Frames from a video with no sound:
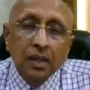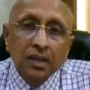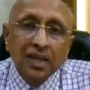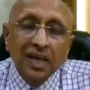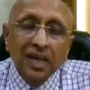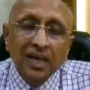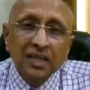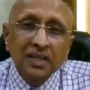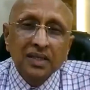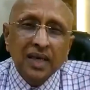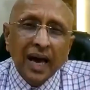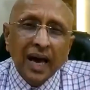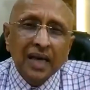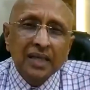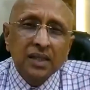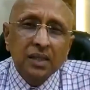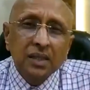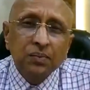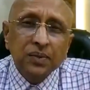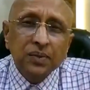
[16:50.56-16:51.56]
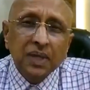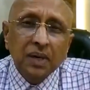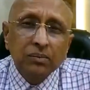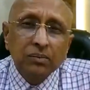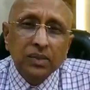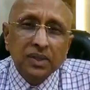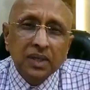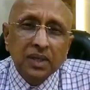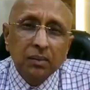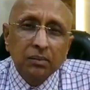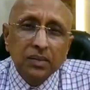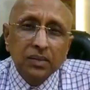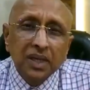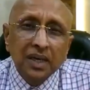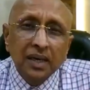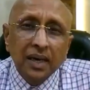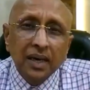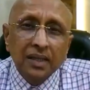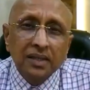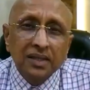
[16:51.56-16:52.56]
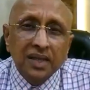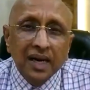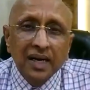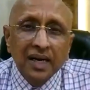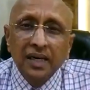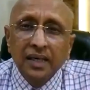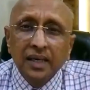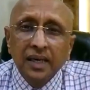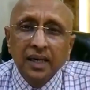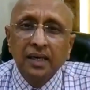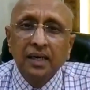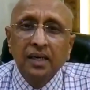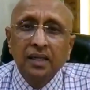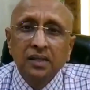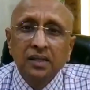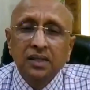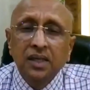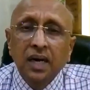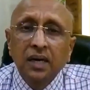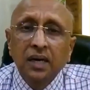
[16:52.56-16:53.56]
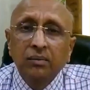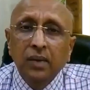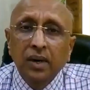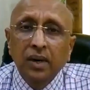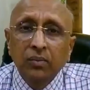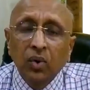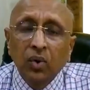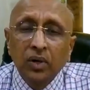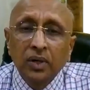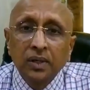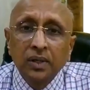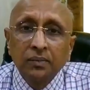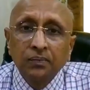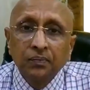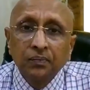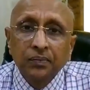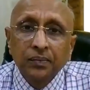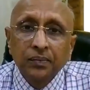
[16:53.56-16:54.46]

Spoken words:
There is as if something is entering inside my body."